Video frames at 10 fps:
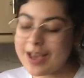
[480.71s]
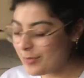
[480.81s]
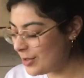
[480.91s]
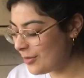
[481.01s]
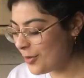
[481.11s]
I
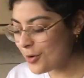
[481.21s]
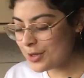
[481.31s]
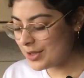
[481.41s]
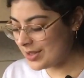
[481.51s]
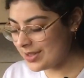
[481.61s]
mean, of
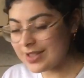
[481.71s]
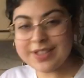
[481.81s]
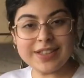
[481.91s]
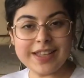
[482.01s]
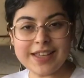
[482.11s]
course,
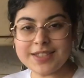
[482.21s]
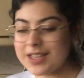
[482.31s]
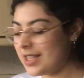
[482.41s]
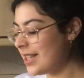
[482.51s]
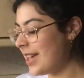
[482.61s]
like I
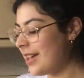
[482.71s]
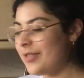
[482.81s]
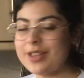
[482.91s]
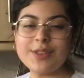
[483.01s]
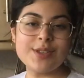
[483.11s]
said, I've
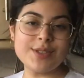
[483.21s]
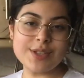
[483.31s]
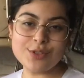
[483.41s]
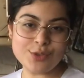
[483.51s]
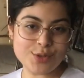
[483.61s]
had this
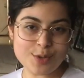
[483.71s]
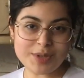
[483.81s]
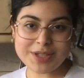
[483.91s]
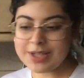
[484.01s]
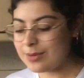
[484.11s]
dish so
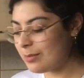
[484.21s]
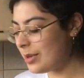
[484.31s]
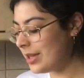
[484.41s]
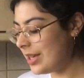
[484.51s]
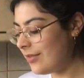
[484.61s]
many times in my
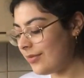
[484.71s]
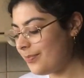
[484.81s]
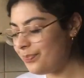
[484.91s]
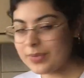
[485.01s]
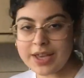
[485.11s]
life.
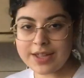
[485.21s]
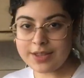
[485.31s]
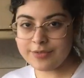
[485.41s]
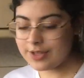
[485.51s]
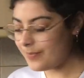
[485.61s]
I
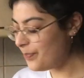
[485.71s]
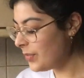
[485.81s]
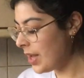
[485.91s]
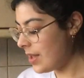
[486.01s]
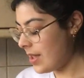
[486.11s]
love it.
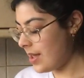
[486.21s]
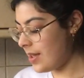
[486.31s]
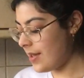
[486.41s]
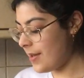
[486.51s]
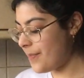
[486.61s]

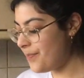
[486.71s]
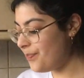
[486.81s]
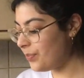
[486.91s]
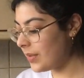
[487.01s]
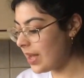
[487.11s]

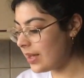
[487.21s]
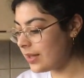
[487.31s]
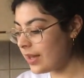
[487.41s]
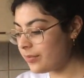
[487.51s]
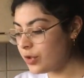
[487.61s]
And
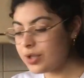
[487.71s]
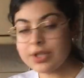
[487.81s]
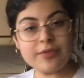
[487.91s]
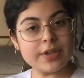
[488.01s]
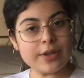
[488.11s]
I'm just
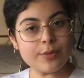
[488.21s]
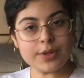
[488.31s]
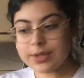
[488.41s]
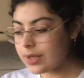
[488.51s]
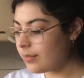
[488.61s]
serving it
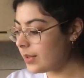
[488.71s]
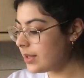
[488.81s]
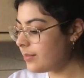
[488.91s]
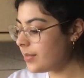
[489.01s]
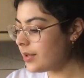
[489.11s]
with some
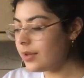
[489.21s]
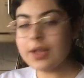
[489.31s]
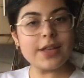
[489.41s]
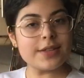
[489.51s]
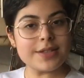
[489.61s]
simple
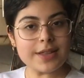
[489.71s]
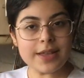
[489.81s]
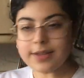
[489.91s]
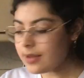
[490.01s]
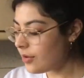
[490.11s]

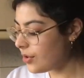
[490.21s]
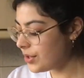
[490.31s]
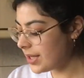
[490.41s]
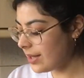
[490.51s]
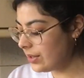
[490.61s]
salata or
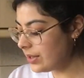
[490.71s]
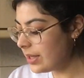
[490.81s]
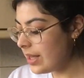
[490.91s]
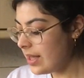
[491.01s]
salad.